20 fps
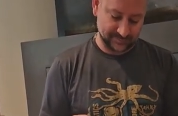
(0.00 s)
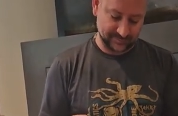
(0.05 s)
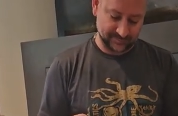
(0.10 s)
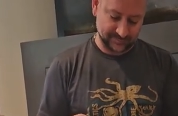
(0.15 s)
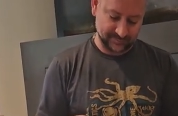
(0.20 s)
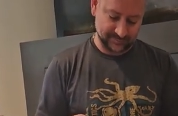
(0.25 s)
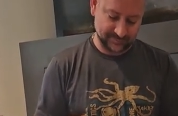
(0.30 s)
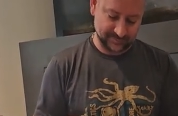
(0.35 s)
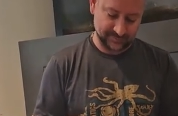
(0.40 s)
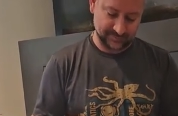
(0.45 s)

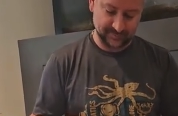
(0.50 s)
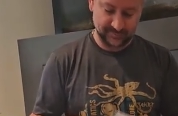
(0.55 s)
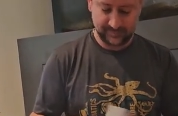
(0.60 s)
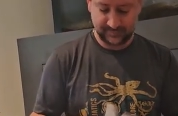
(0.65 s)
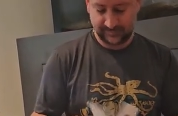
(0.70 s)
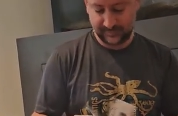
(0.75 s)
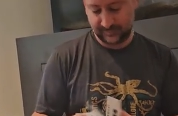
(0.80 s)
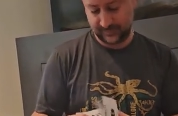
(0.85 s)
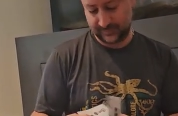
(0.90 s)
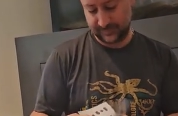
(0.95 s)

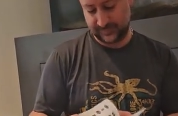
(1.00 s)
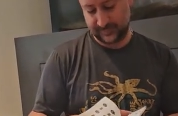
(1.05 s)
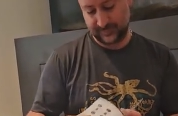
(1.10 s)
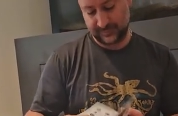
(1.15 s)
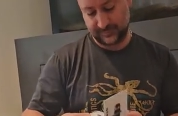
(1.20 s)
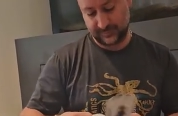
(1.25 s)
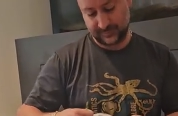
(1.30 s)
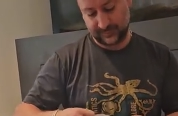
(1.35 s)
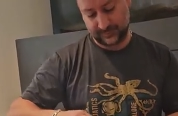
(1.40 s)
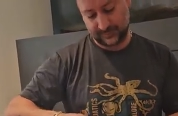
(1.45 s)

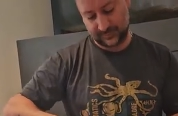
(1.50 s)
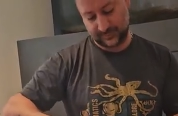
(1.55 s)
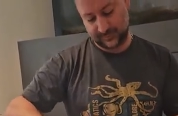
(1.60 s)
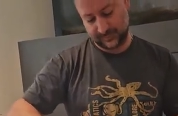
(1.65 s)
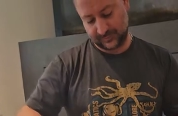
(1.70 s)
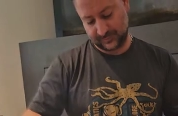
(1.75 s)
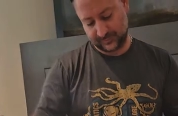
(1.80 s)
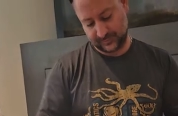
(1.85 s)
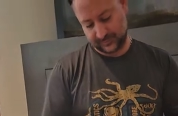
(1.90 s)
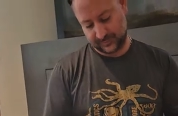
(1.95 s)

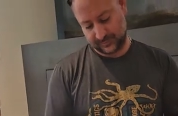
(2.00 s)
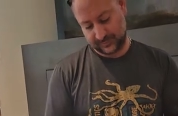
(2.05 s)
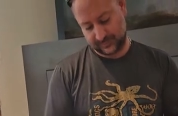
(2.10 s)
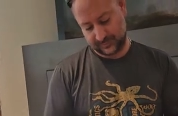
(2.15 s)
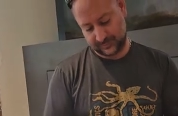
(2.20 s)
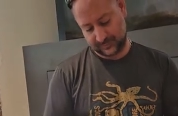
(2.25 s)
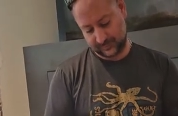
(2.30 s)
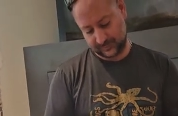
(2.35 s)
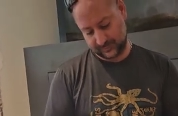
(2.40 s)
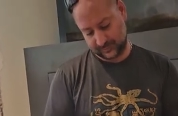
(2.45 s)

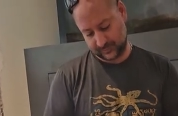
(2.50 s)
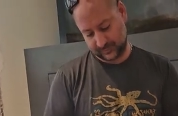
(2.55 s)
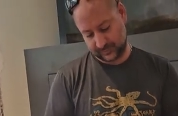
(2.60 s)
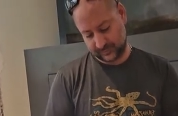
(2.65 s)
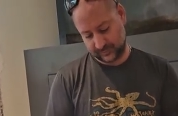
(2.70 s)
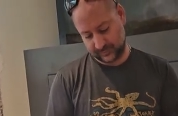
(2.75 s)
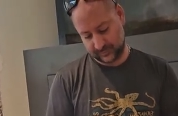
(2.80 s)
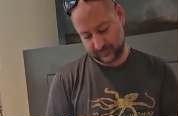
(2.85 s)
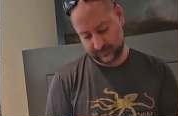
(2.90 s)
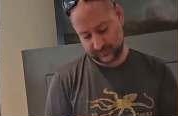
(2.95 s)

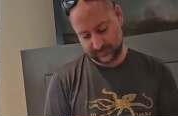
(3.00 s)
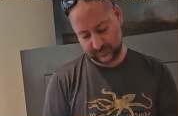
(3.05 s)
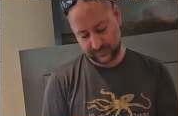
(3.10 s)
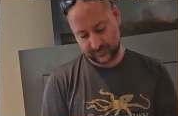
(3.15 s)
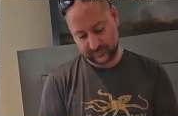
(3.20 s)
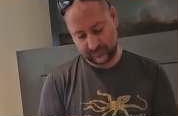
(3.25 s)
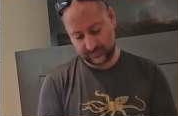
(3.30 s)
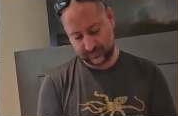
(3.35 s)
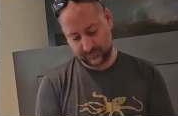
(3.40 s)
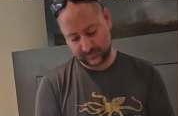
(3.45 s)

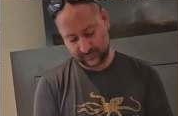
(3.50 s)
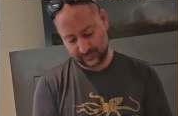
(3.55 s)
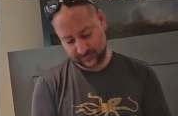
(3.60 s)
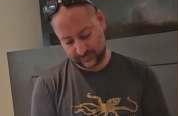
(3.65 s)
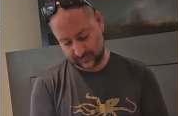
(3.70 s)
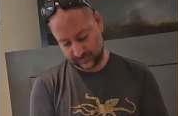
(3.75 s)
(no one is talking)